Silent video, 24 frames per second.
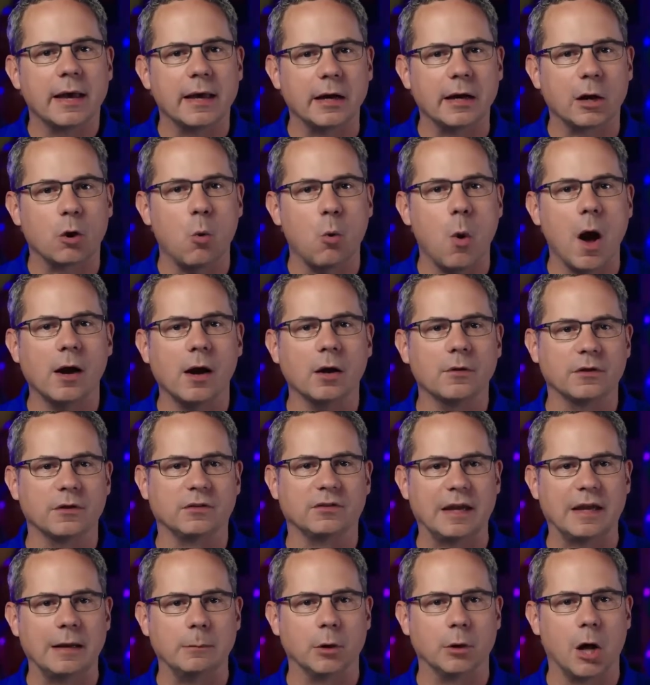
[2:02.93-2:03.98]
can acquire the
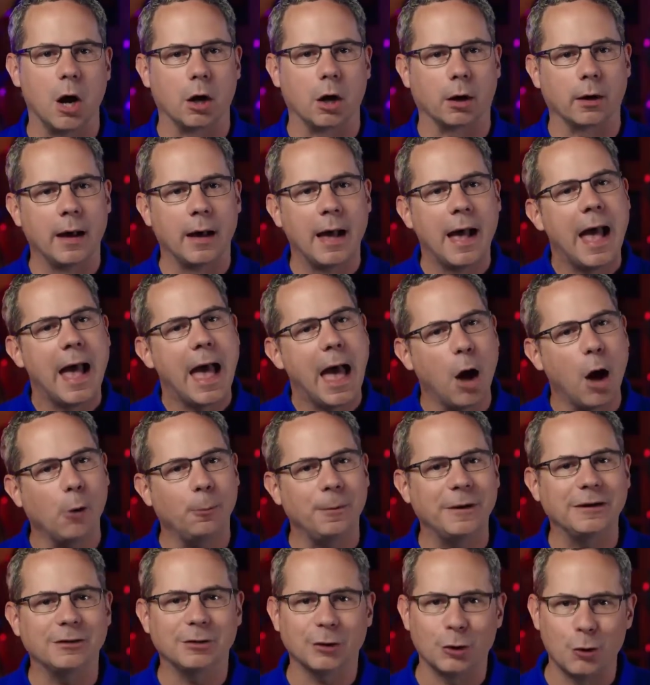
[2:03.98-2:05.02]
same lock,
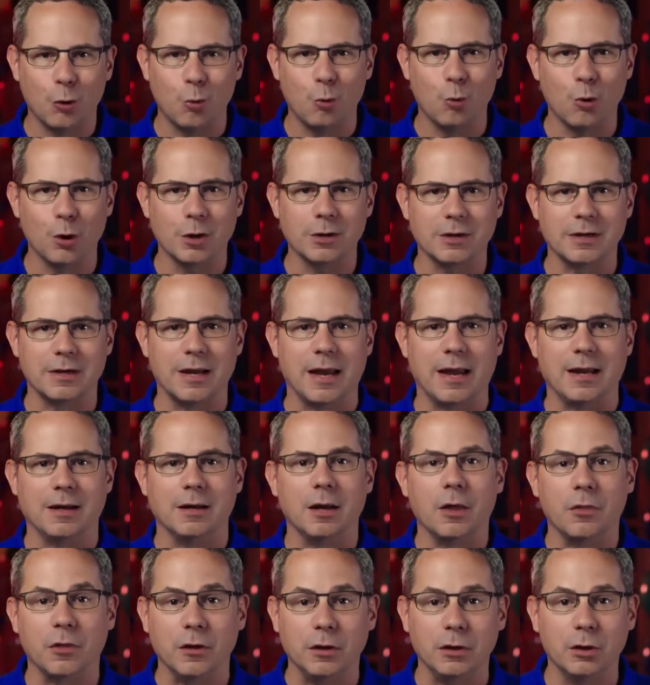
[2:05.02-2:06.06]
helping to coordinate
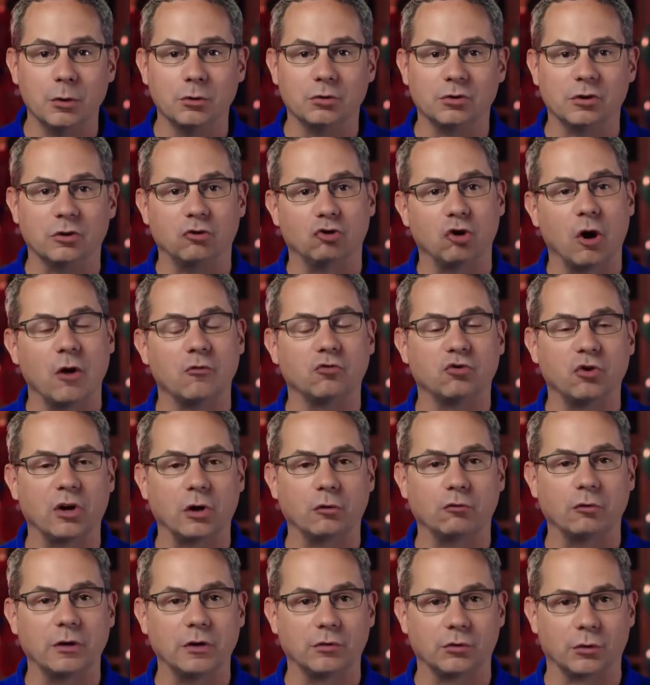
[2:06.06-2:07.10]
the usage of
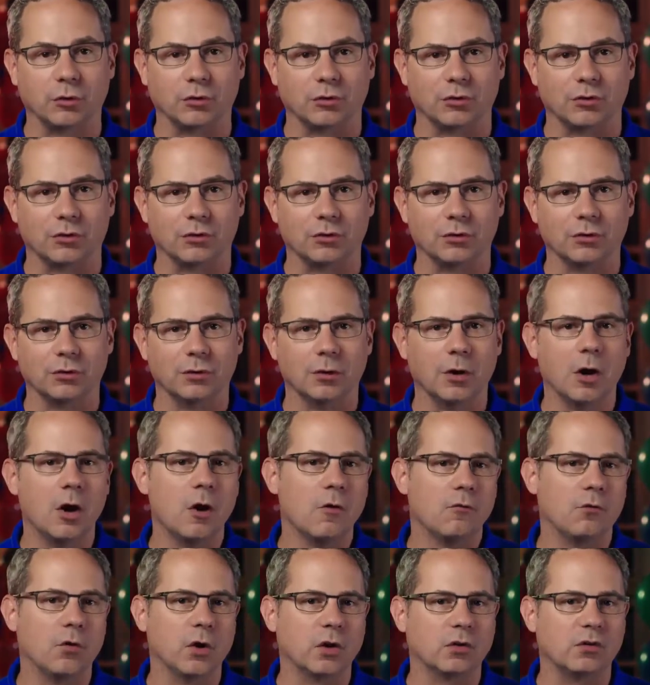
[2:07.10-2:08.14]
shared resources.
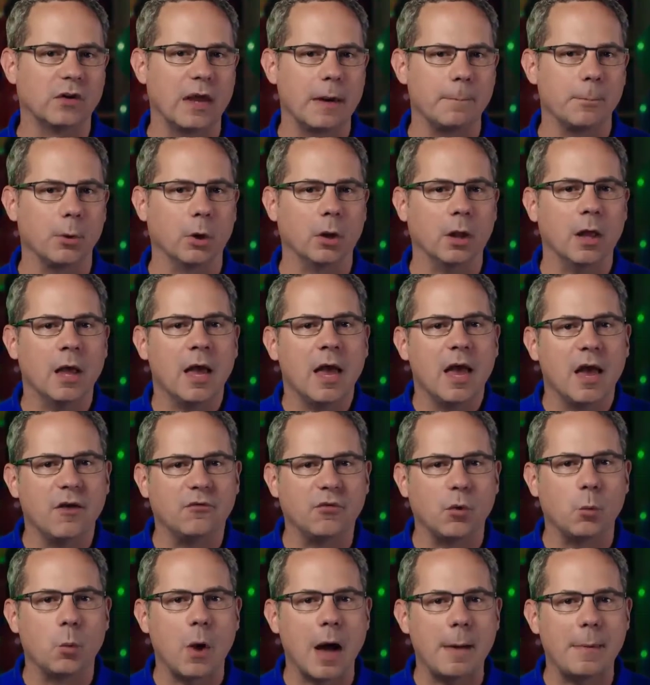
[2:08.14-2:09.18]
For example, if
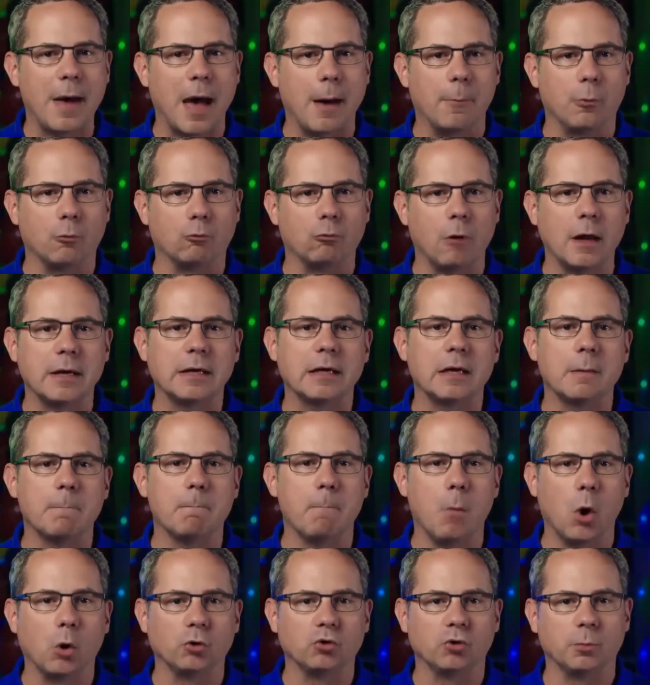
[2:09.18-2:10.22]
a web app running
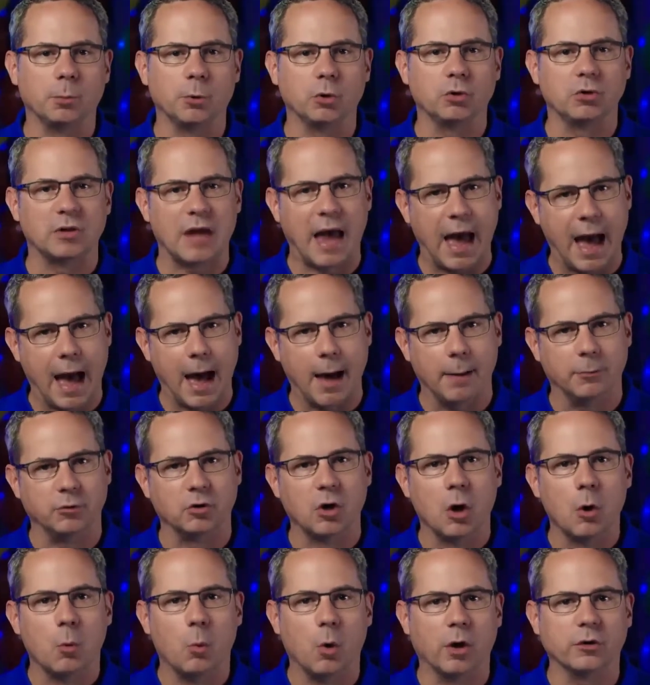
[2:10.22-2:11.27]
in multiple tabs
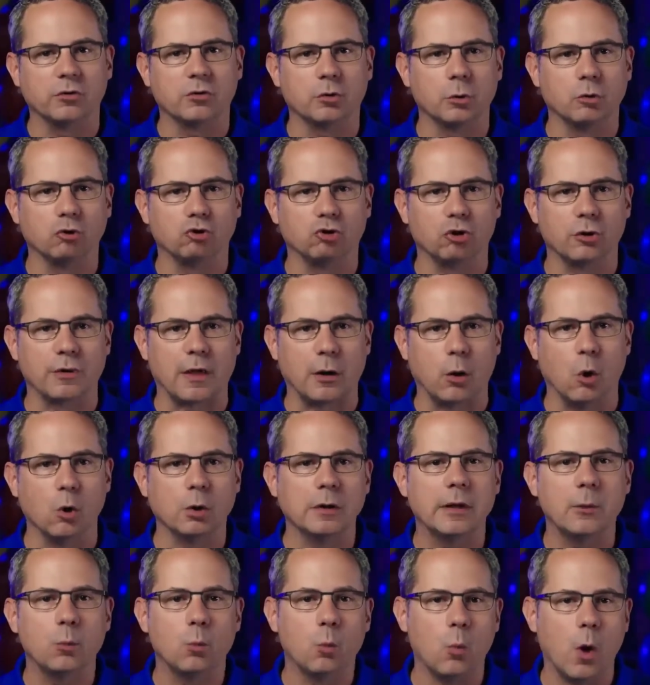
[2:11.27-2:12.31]
wants to ensure that
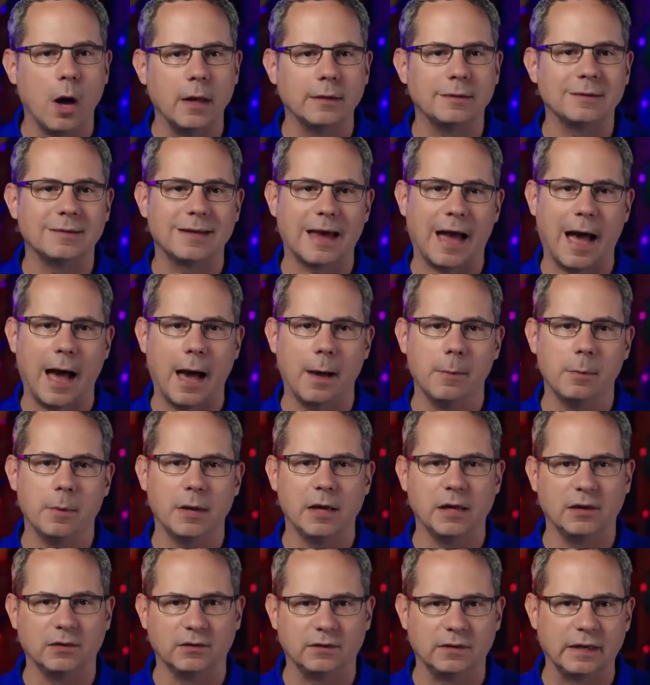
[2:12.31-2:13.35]
only one tab
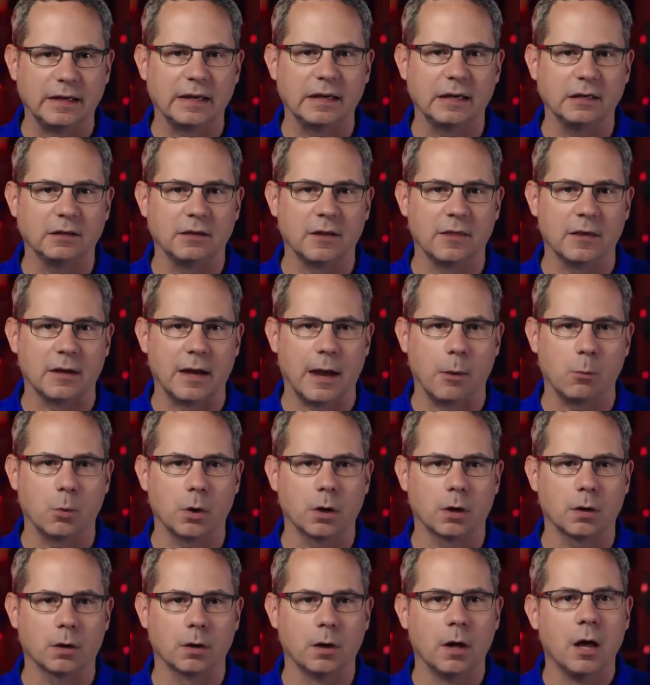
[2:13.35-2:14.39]
is syncing to the
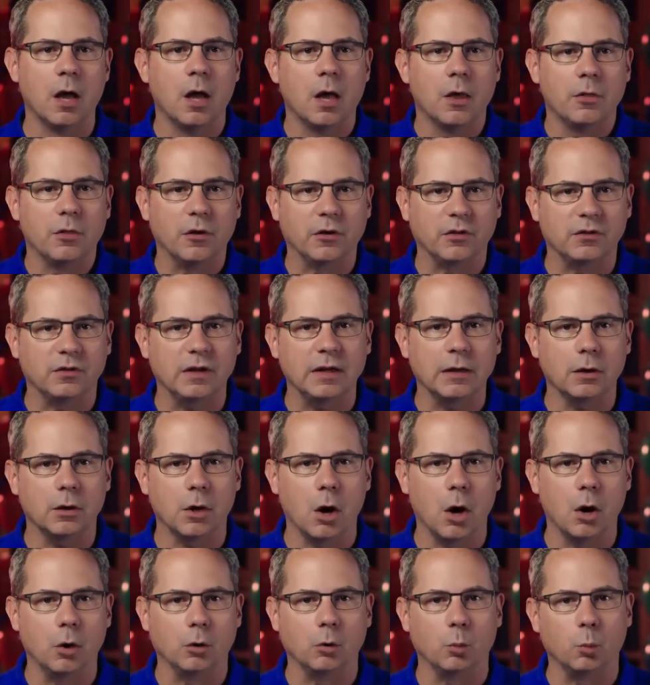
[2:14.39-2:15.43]
network, the sync
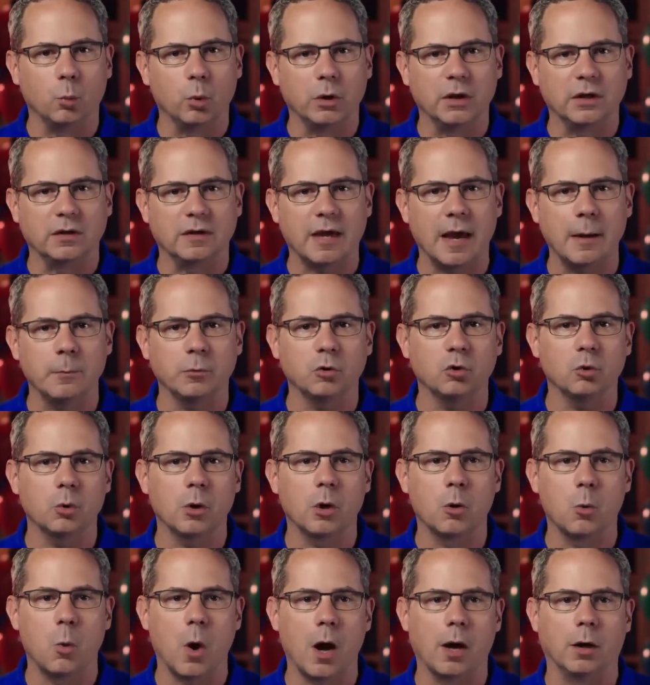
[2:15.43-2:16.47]
code would attempt to
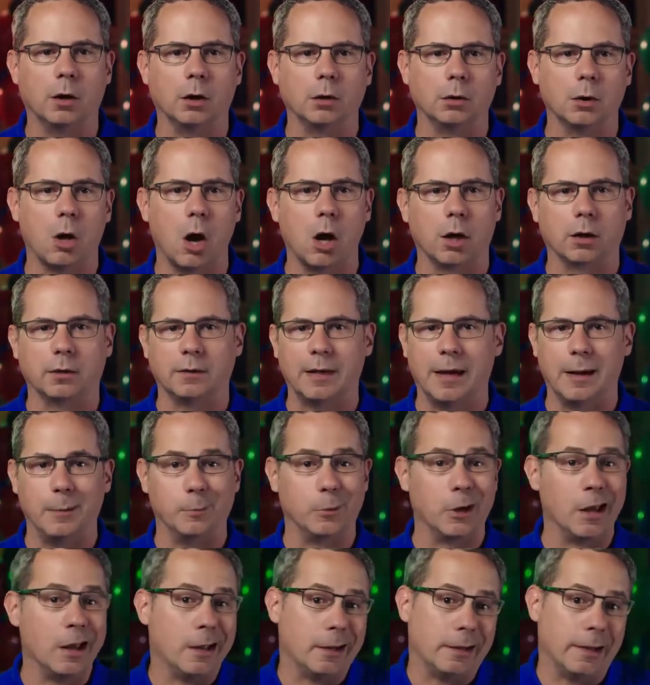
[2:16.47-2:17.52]
acquire a lock
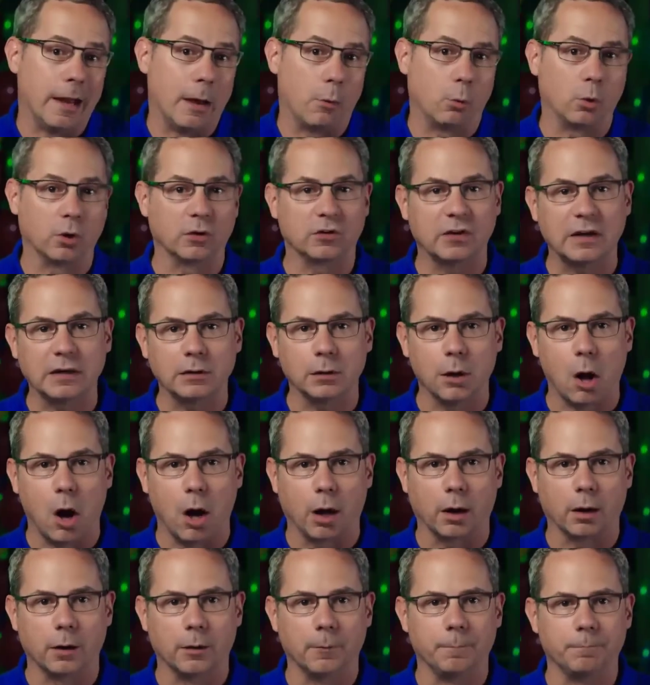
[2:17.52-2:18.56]
named network sync
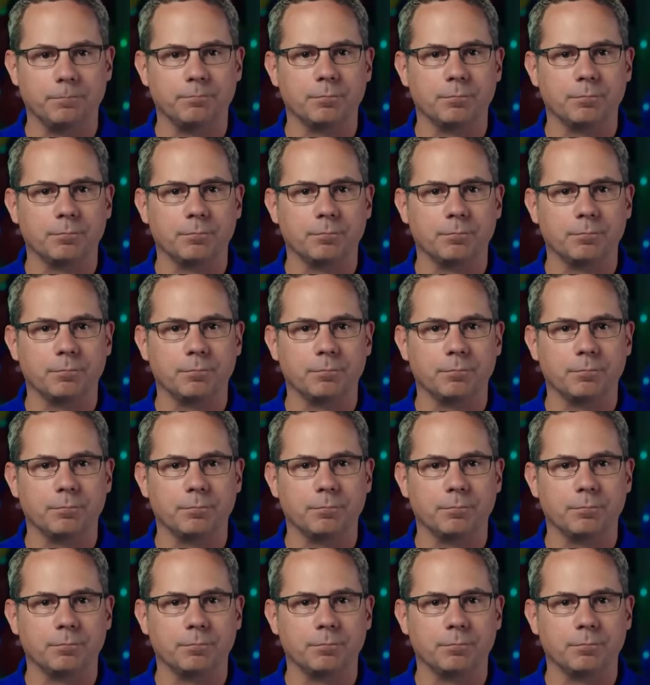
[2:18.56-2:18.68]
lock.